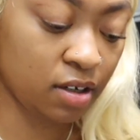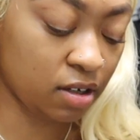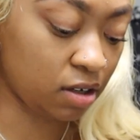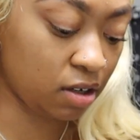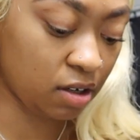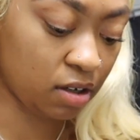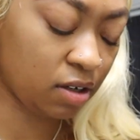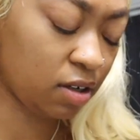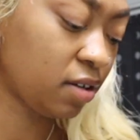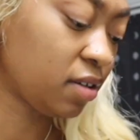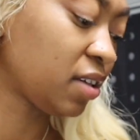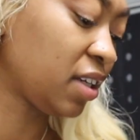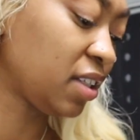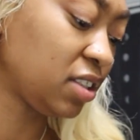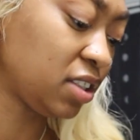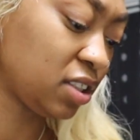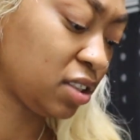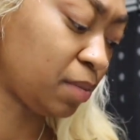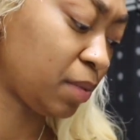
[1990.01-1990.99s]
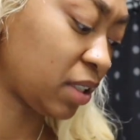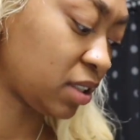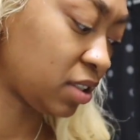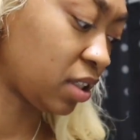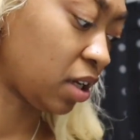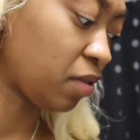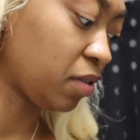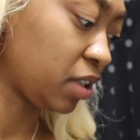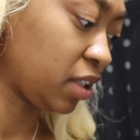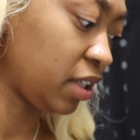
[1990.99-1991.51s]
oh, it just smells
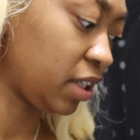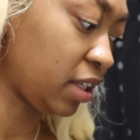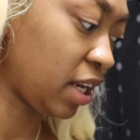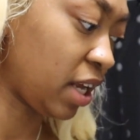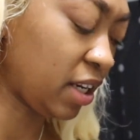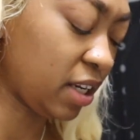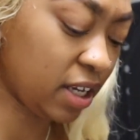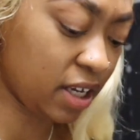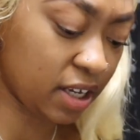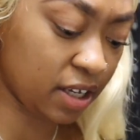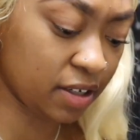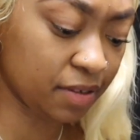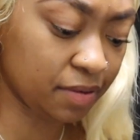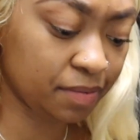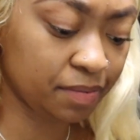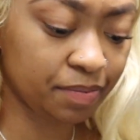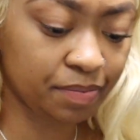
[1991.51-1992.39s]
so good. And then